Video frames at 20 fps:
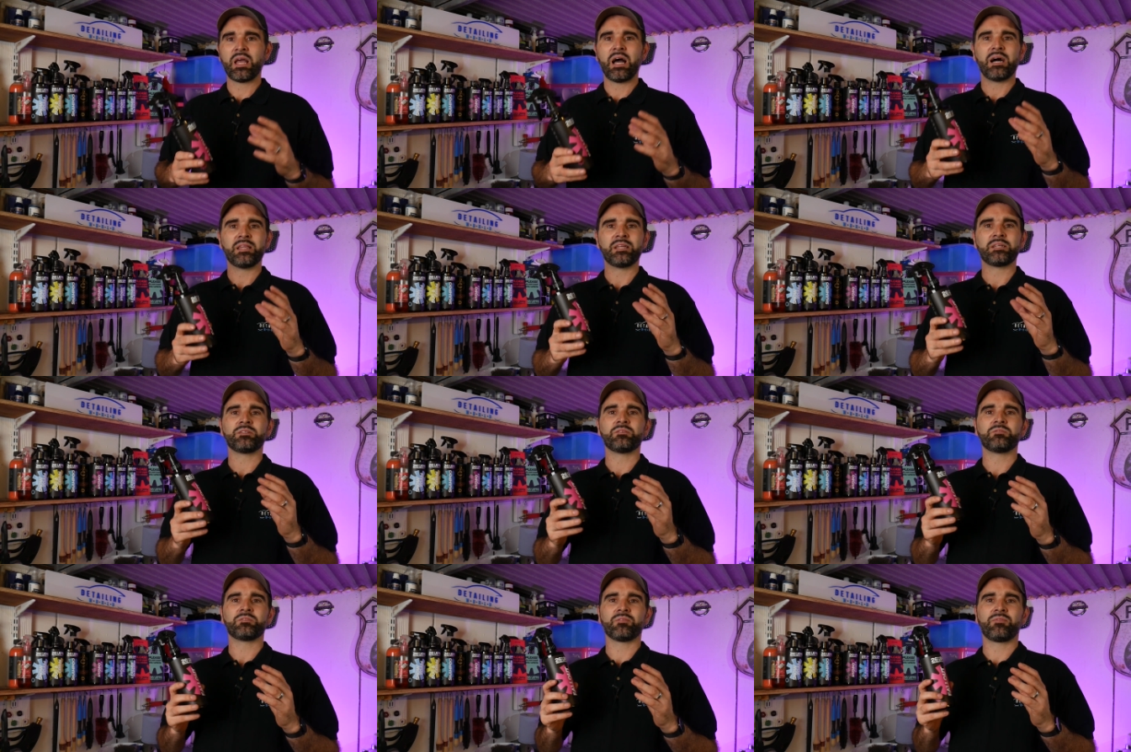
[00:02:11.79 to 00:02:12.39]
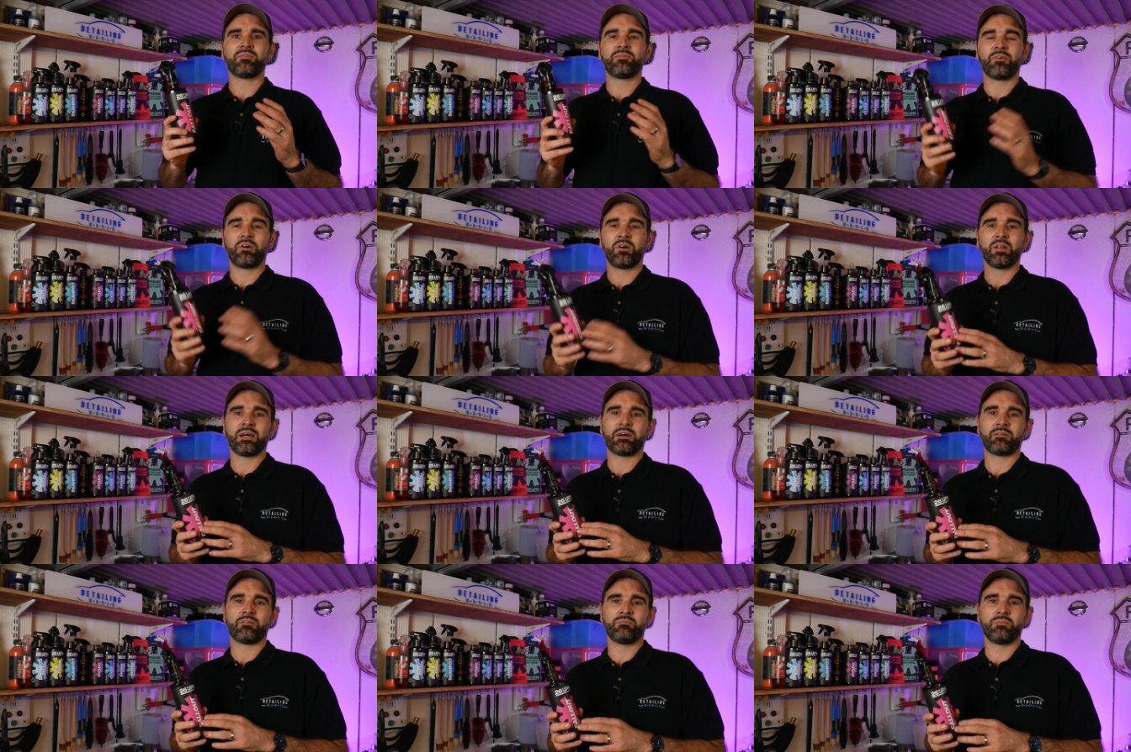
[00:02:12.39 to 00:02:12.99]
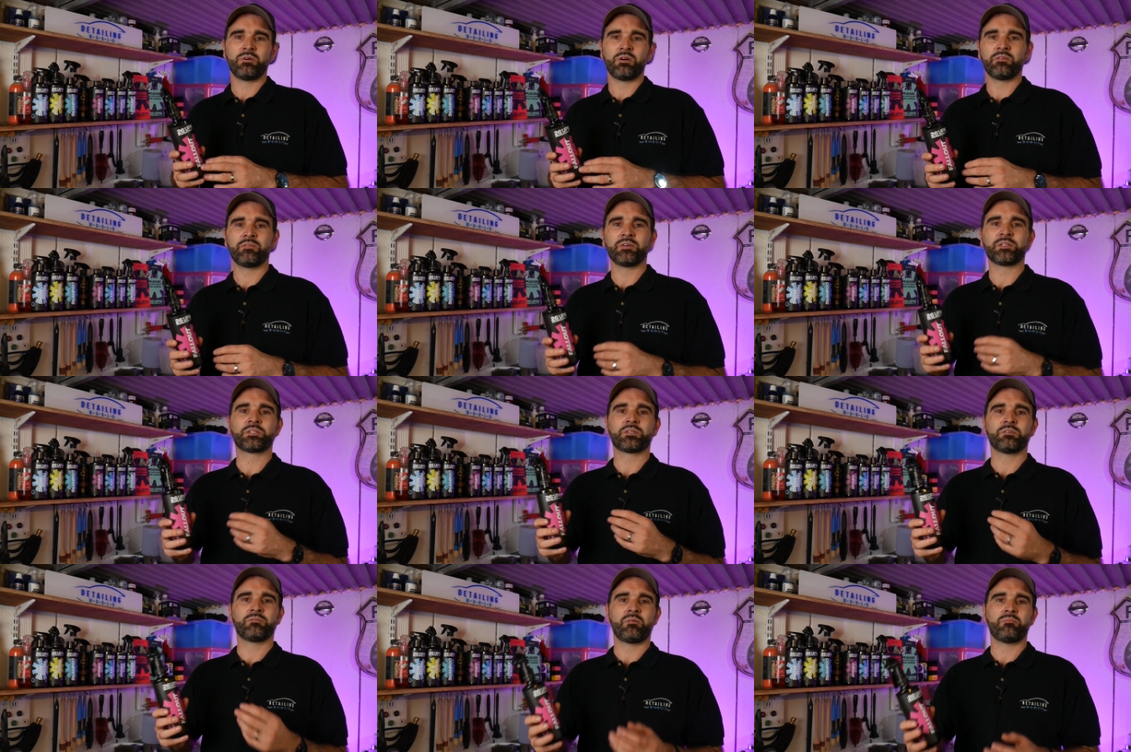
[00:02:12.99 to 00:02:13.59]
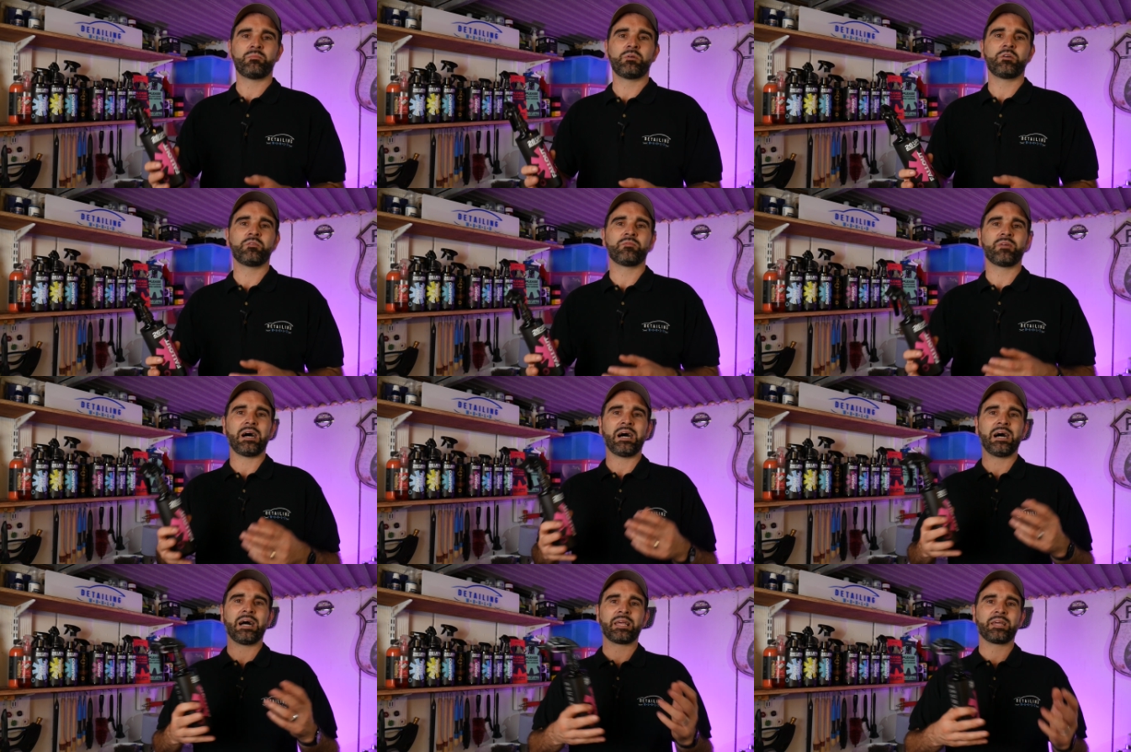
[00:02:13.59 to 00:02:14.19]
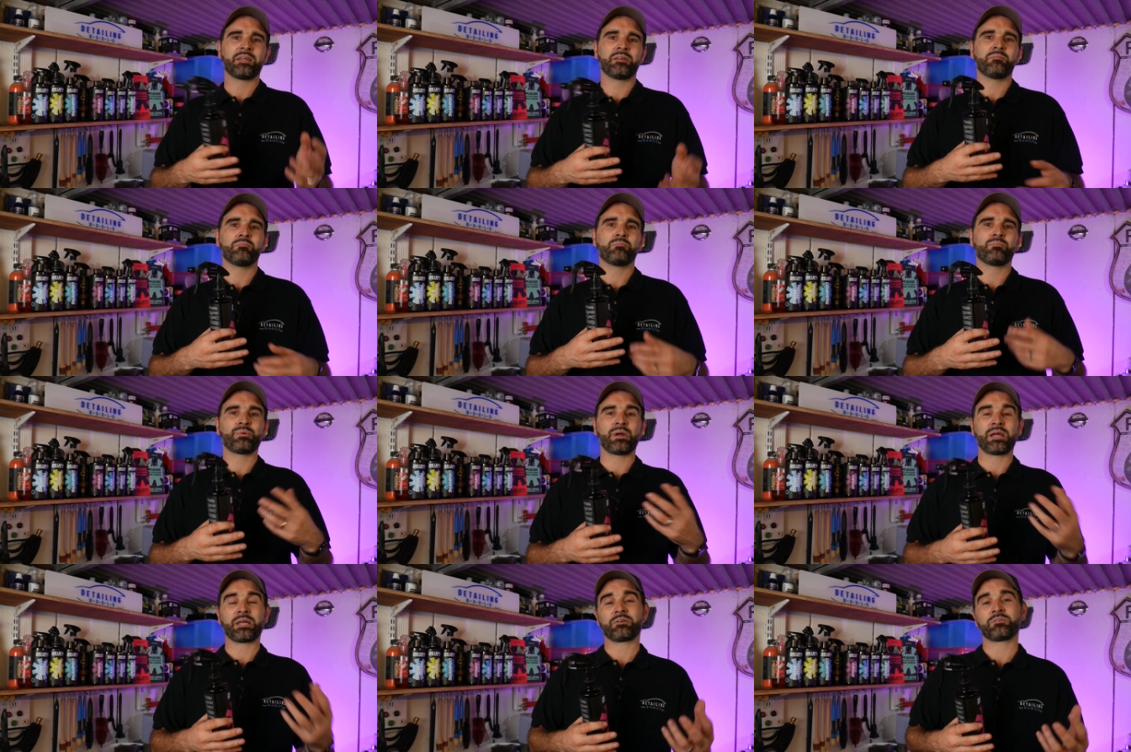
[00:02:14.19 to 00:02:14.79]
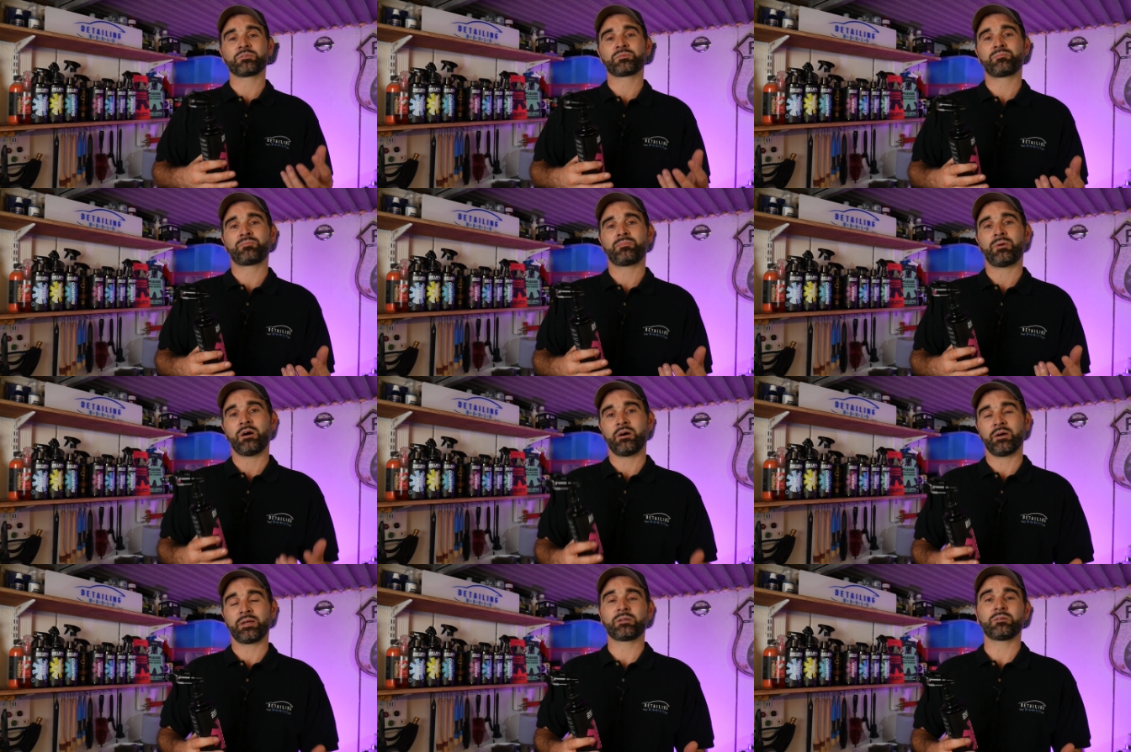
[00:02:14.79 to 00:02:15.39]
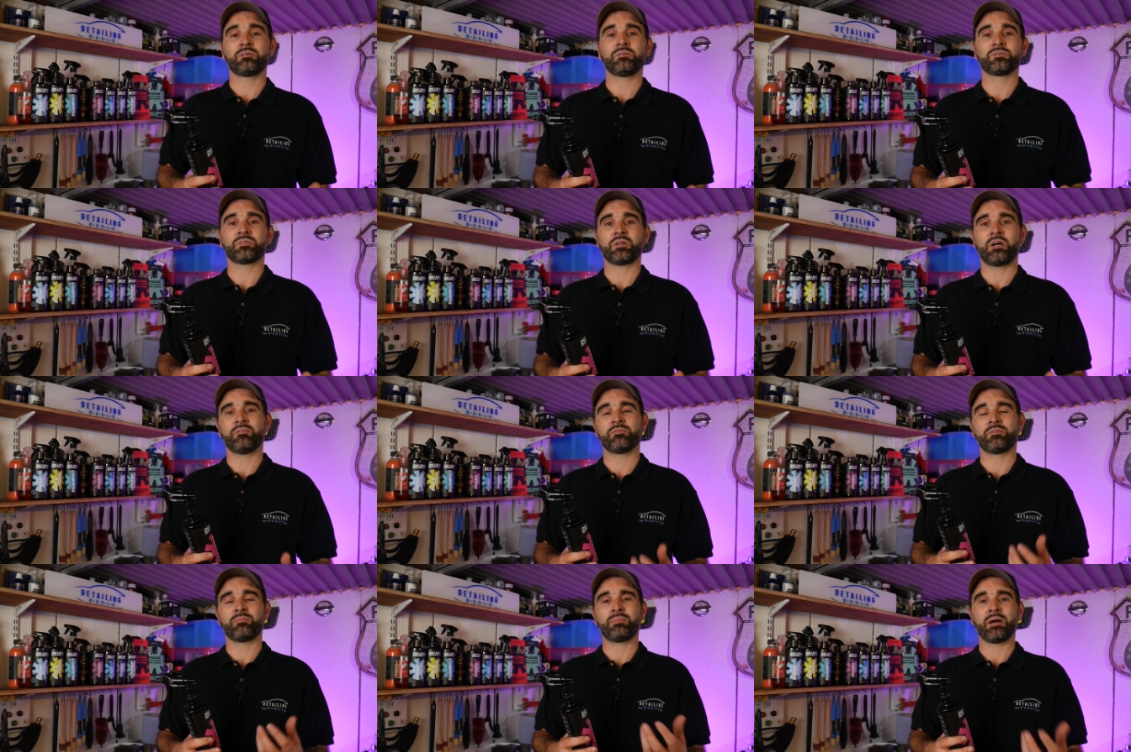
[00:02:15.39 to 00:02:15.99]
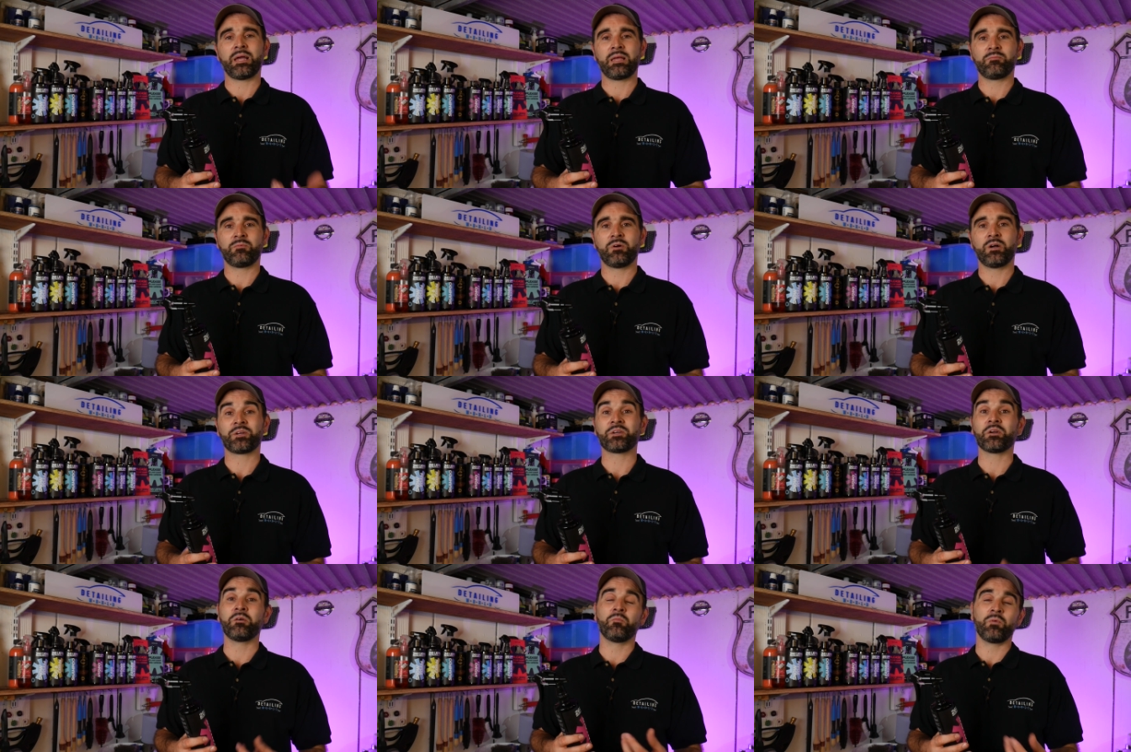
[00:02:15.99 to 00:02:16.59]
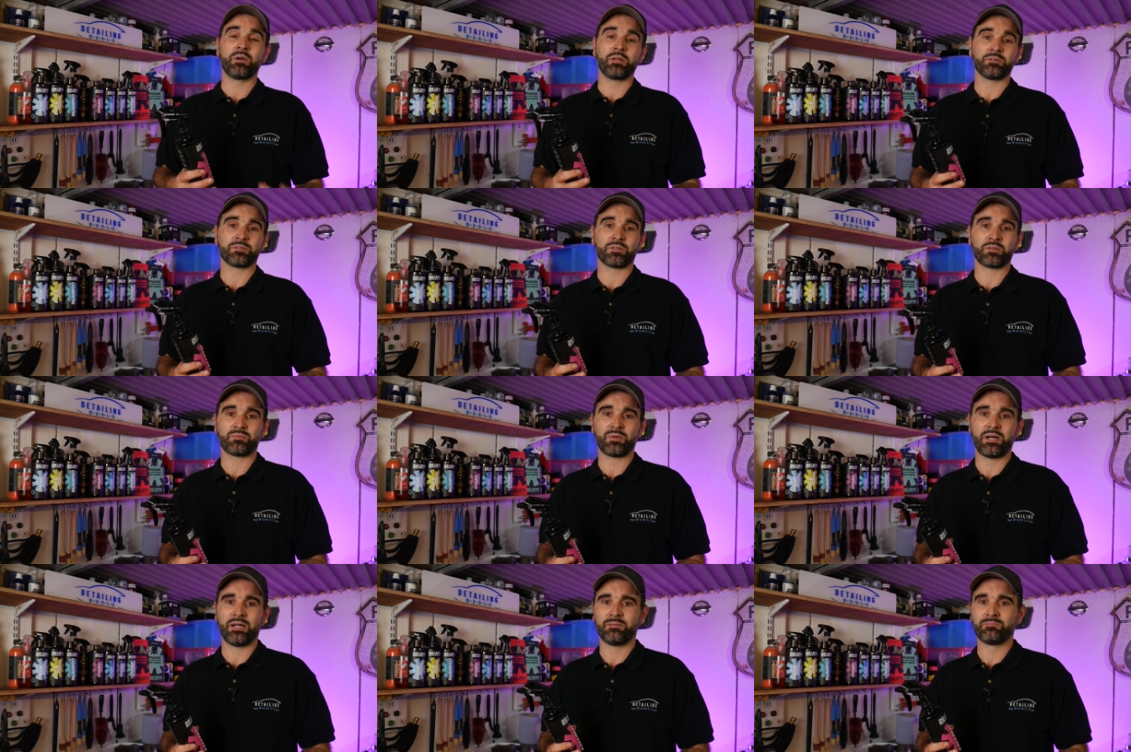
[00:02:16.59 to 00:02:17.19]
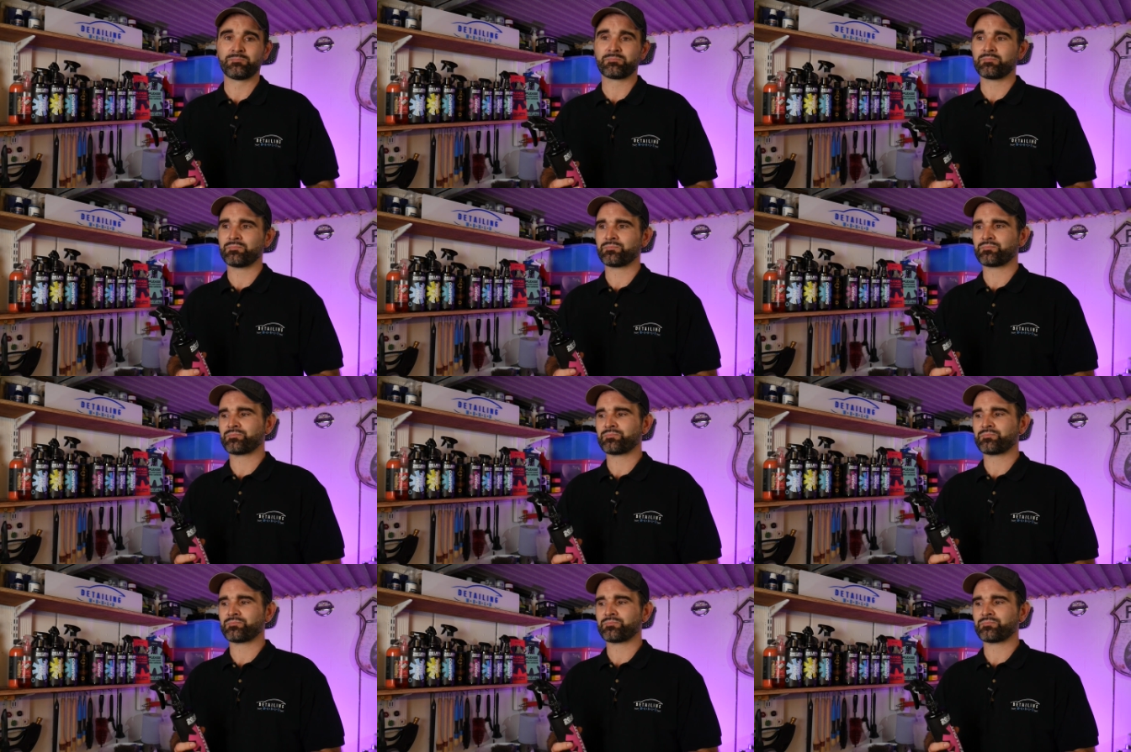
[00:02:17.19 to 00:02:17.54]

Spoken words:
and then use a fallout remover to remove iron and brake dust particles off the paintwork and wheels as well.